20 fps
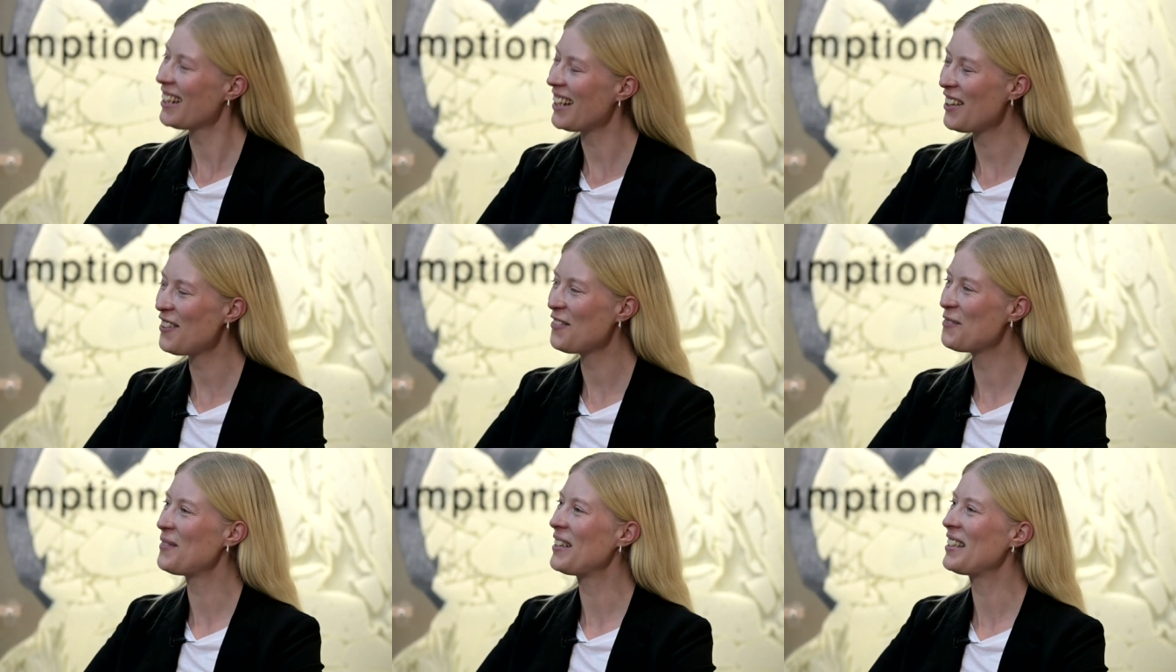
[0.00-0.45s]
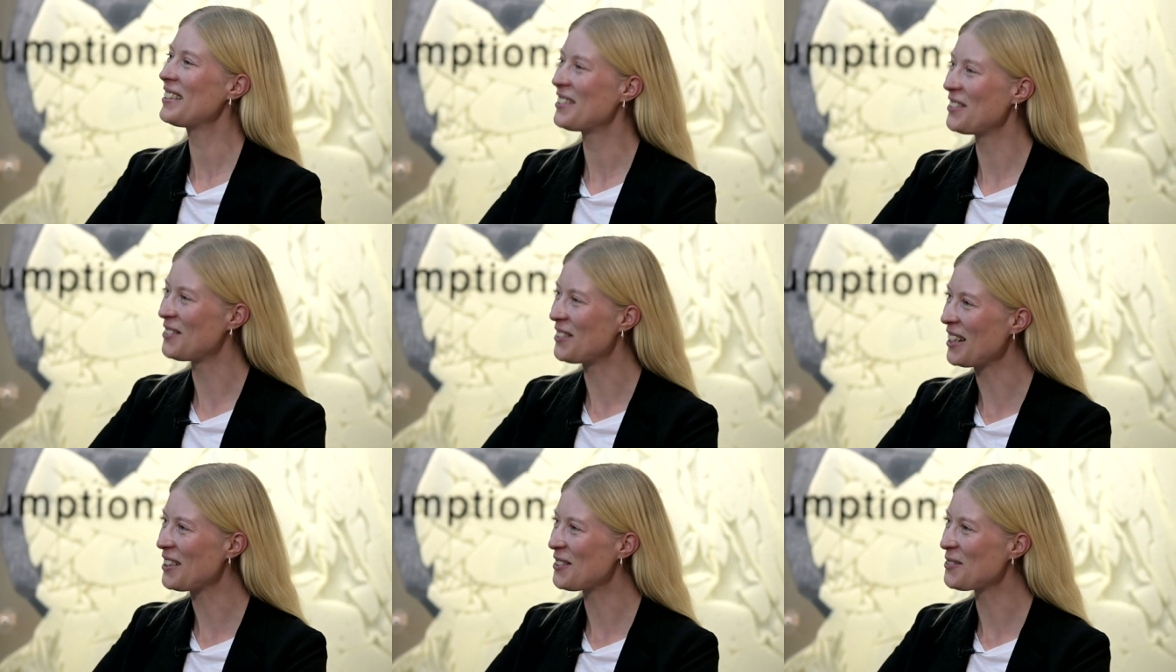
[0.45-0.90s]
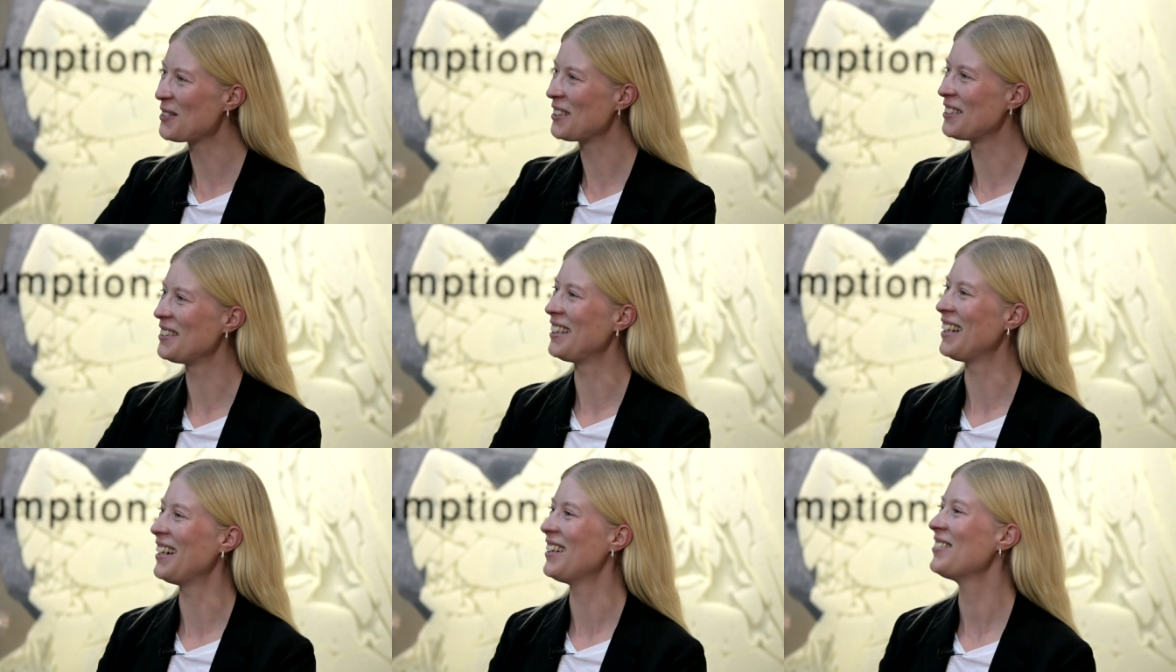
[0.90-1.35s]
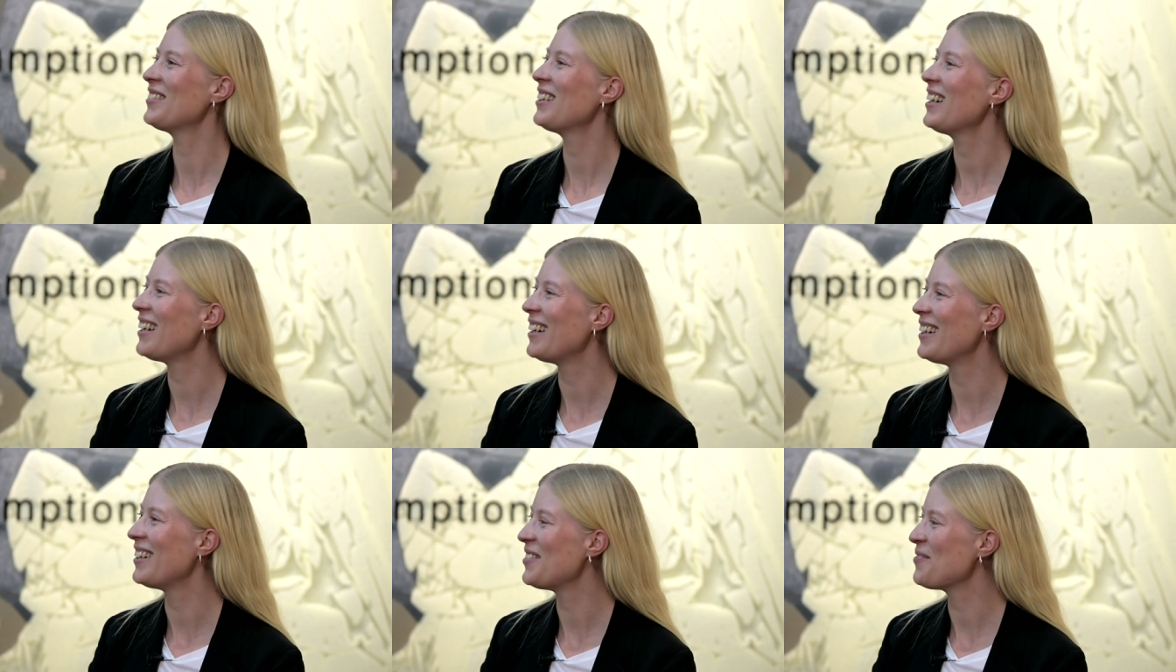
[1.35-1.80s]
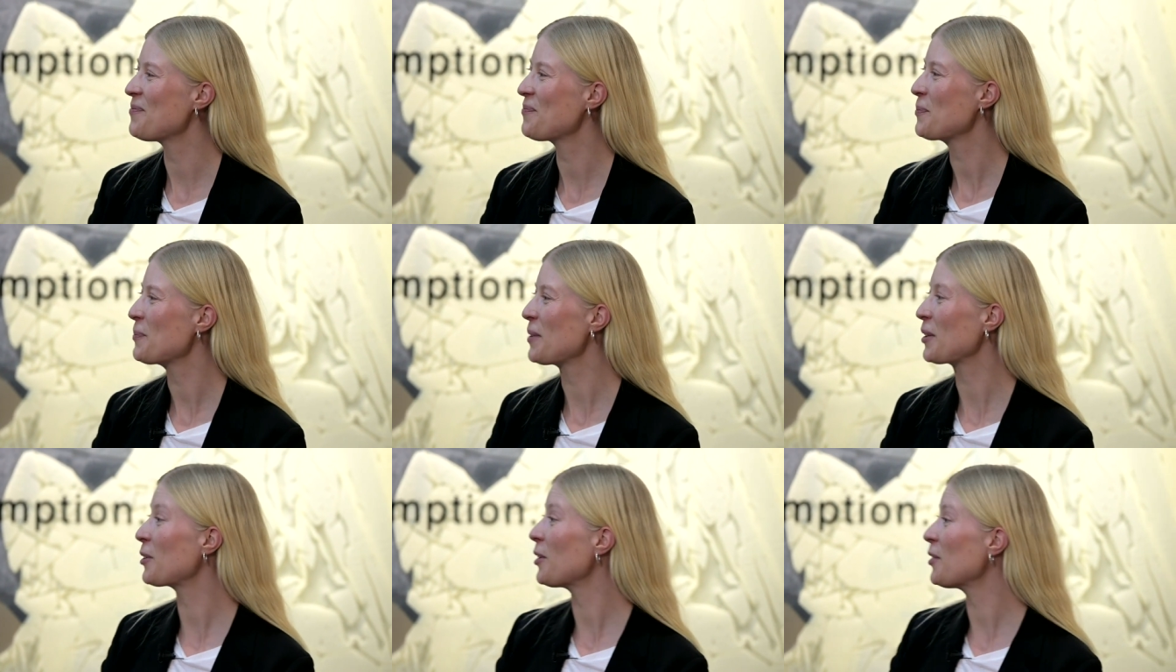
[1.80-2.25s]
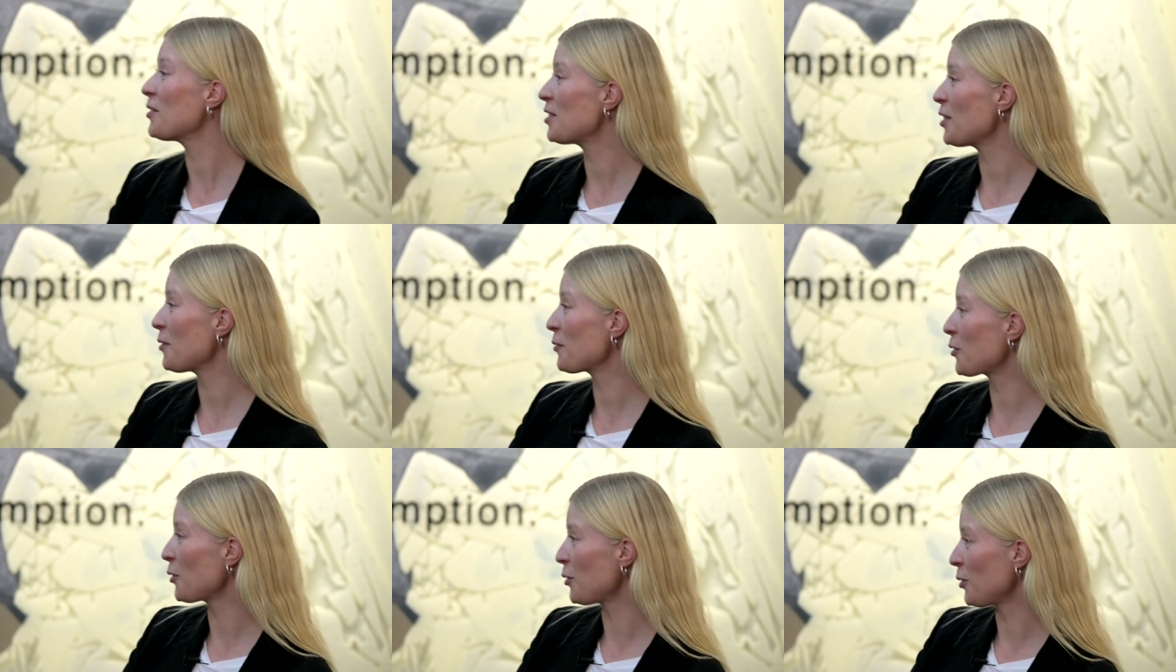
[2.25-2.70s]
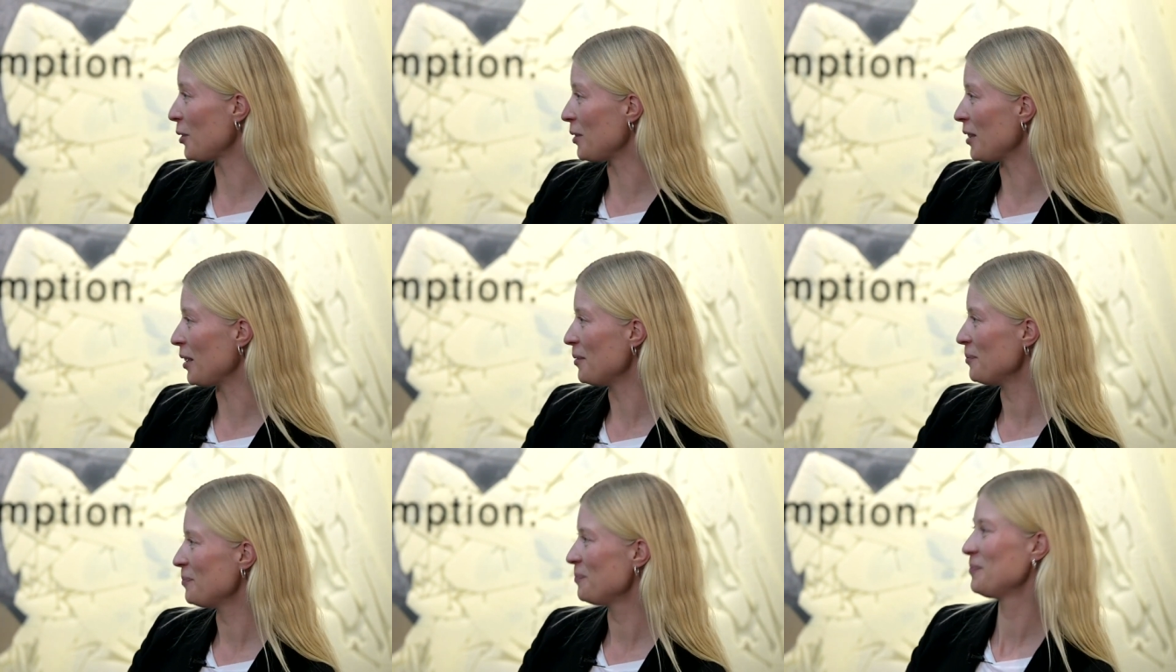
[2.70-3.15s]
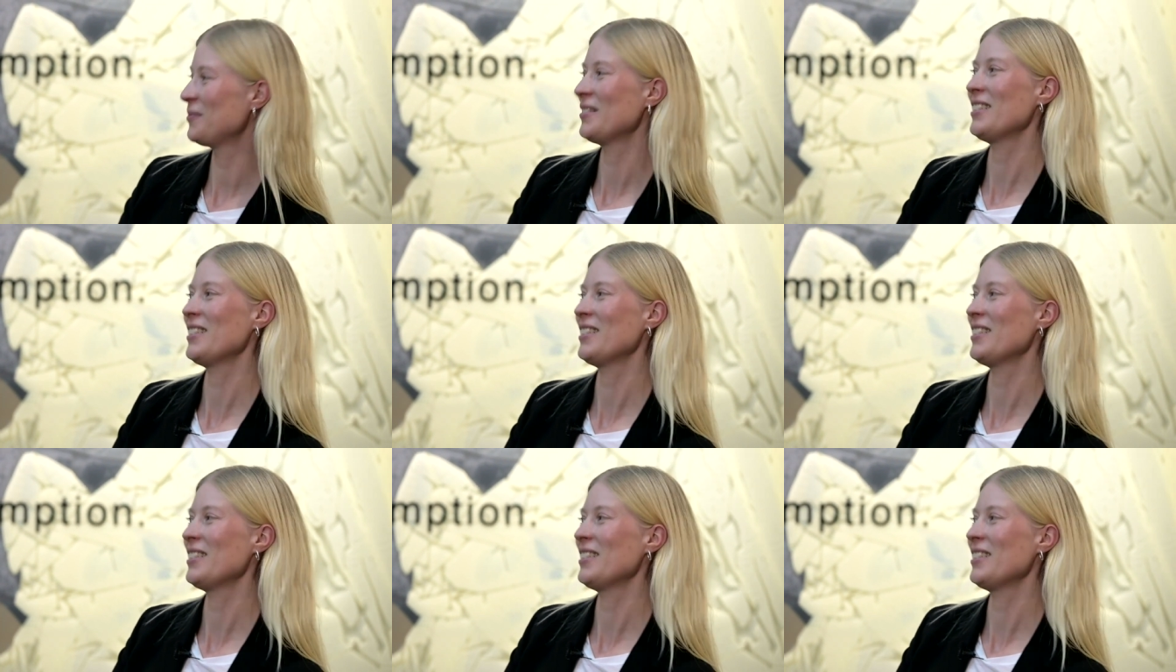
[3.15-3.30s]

I have met the right one now um, oh, because nice. of Corona.